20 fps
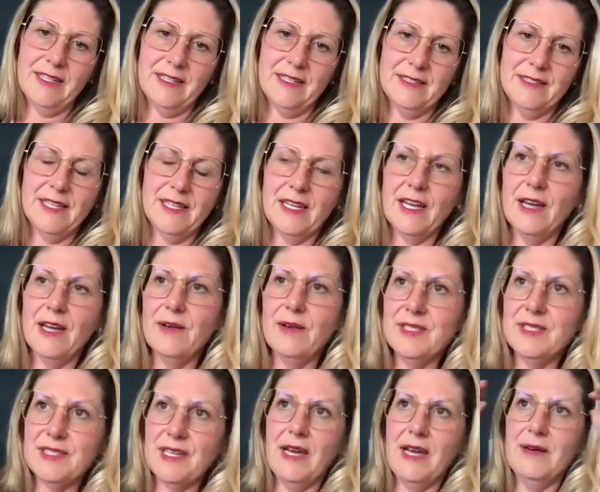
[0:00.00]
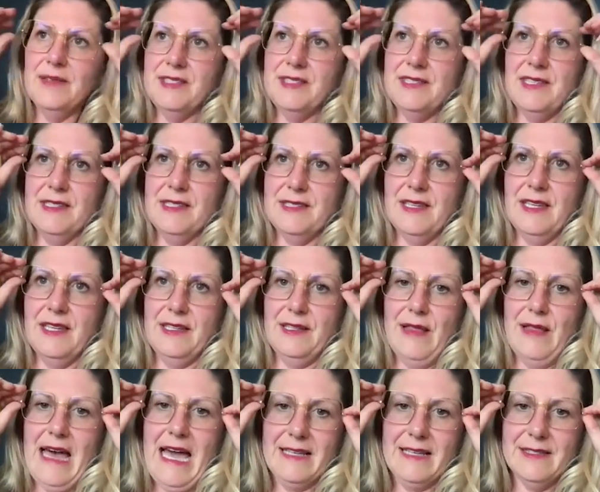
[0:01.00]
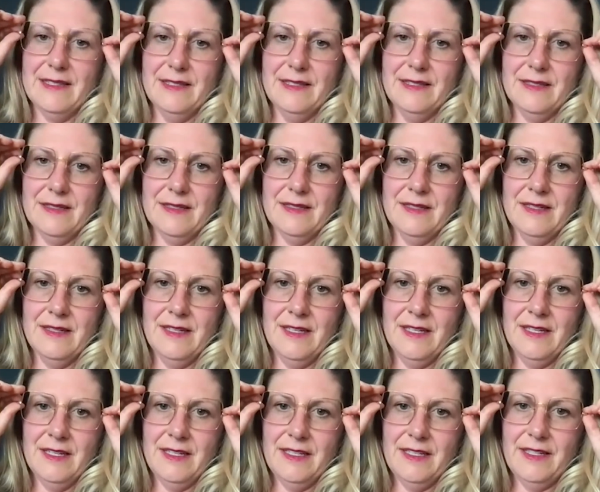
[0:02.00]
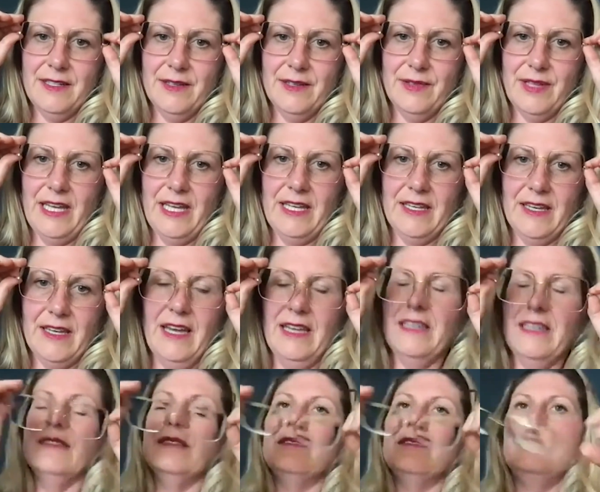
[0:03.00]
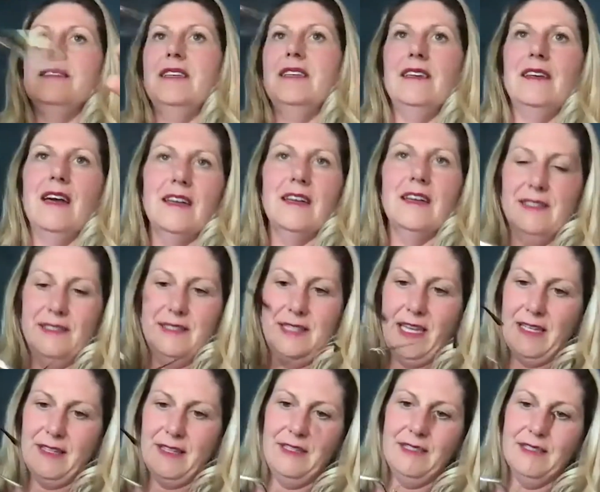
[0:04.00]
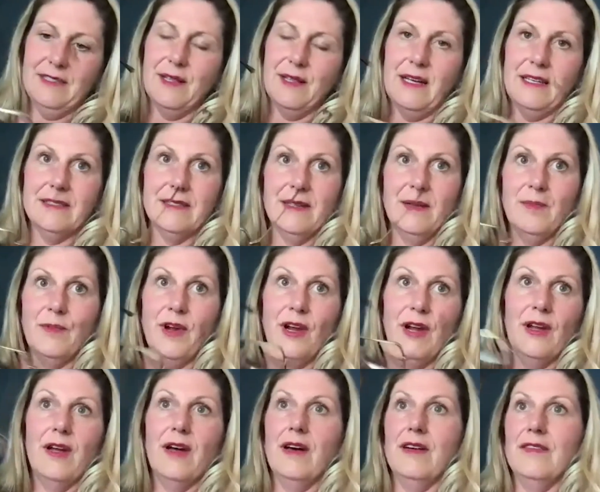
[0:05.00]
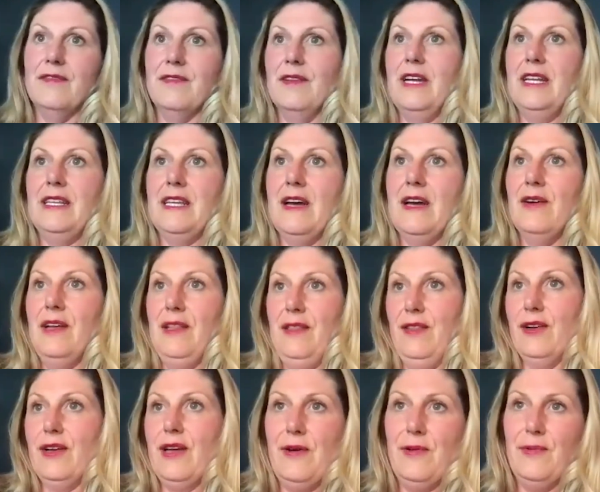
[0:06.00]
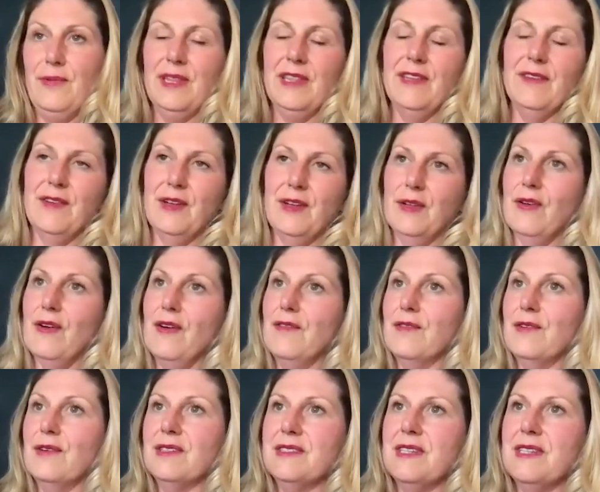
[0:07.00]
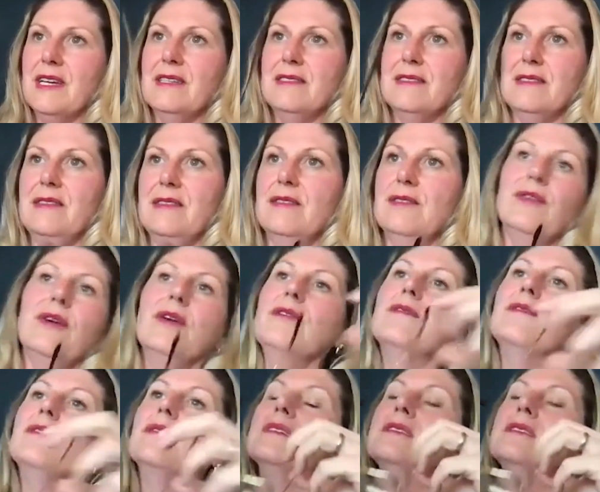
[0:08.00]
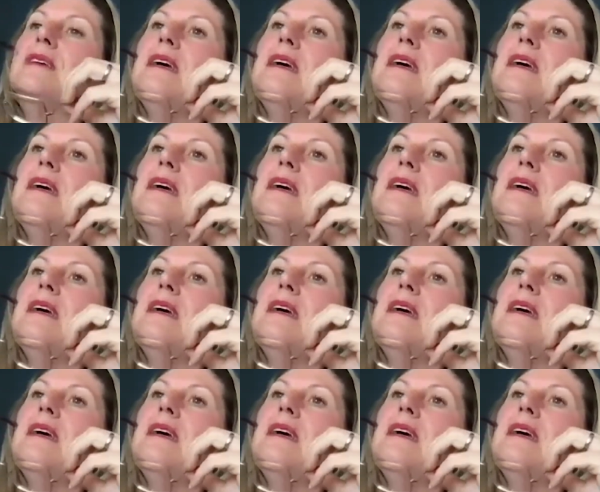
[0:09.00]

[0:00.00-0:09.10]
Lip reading: It's like, I always say it's like glasses. Like, I can take these glasses I'm wearing off right now. I look out, we live on a golf course. I can see the golf course.